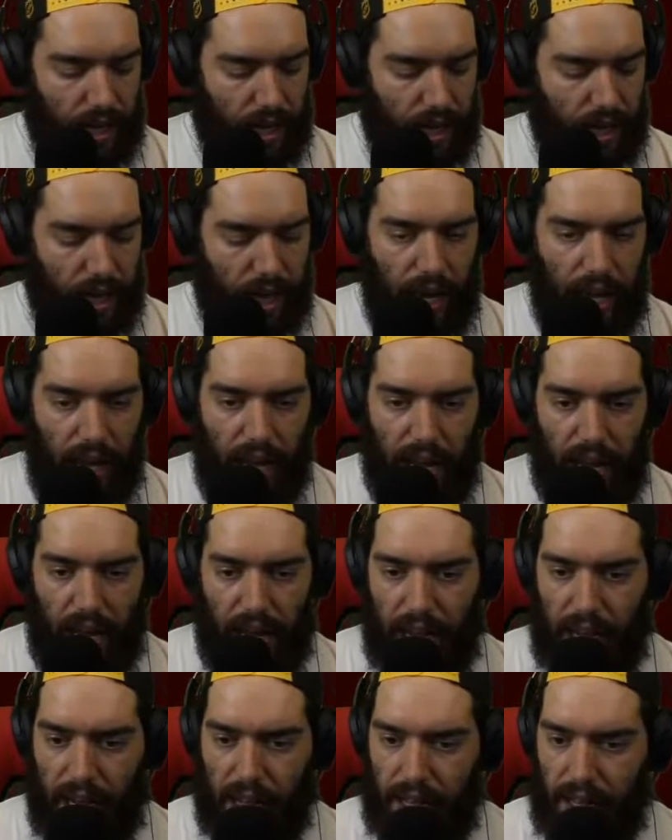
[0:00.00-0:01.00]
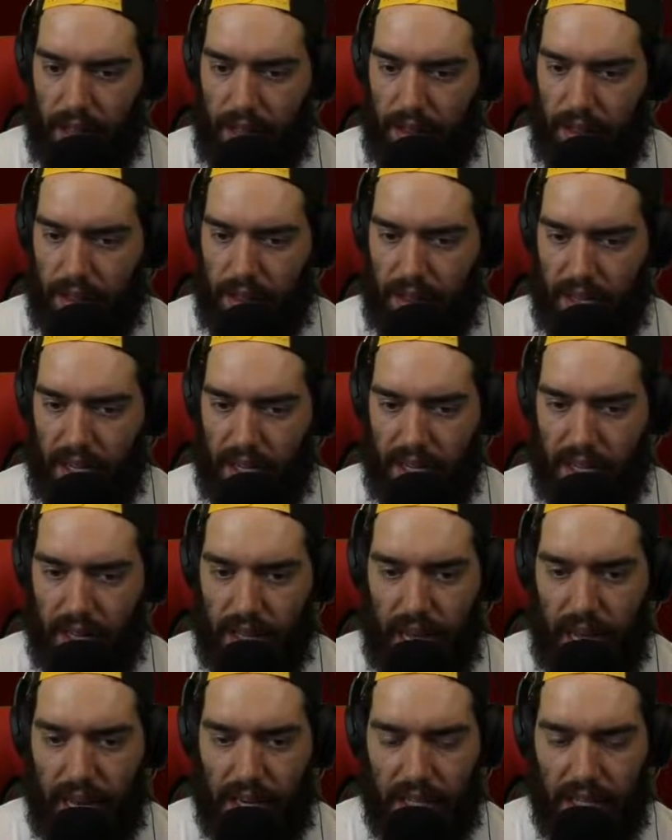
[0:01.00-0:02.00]
I think
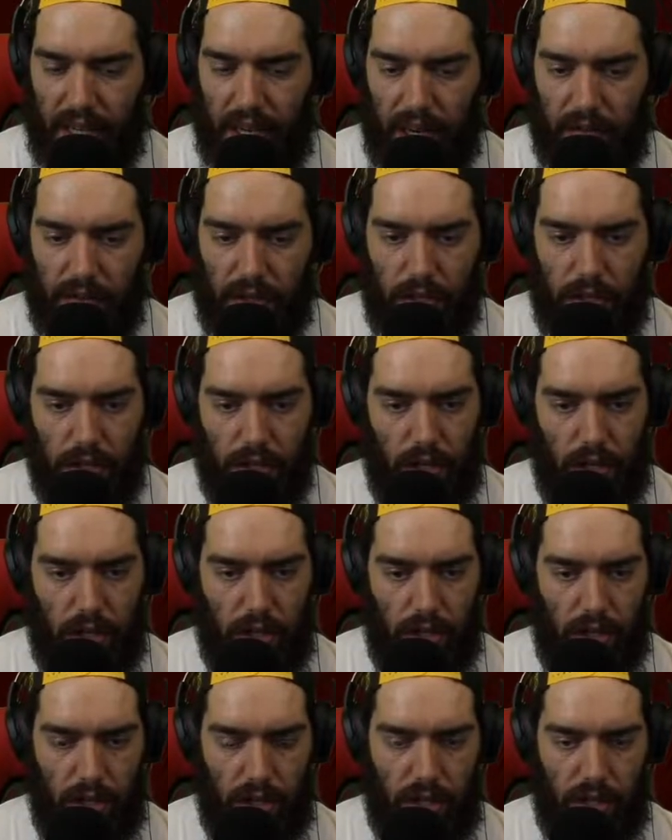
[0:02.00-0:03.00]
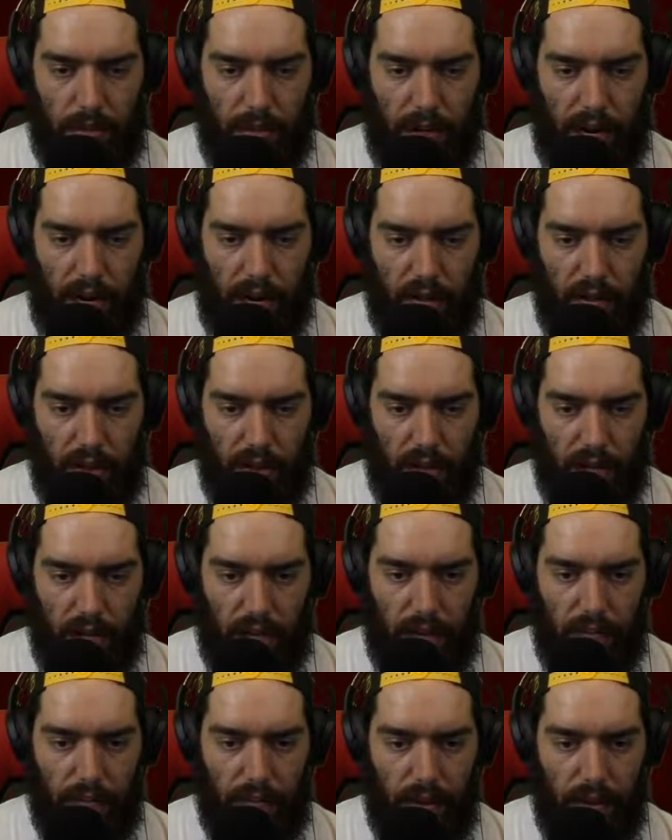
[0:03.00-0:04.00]
that covers just about everything.
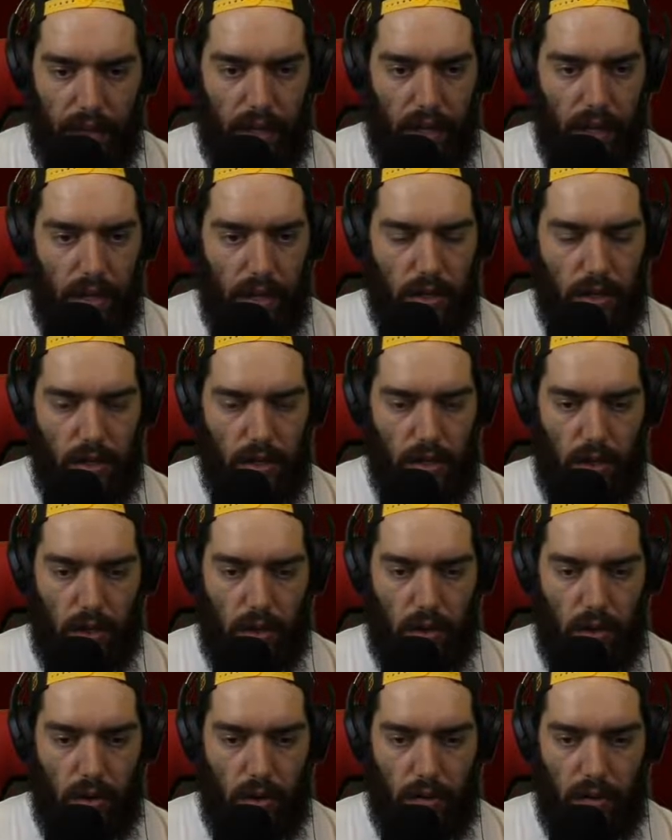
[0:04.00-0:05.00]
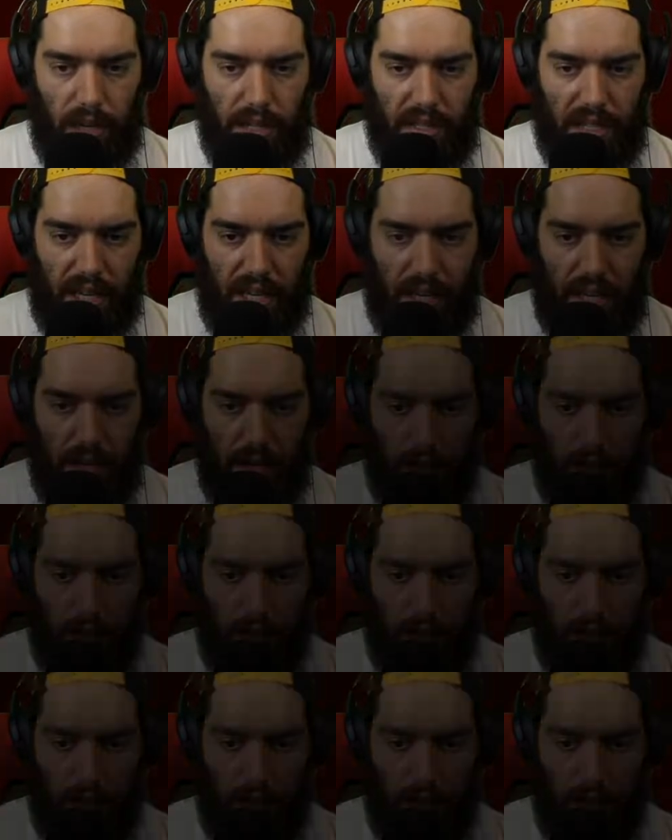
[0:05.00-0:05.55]
So let's get into the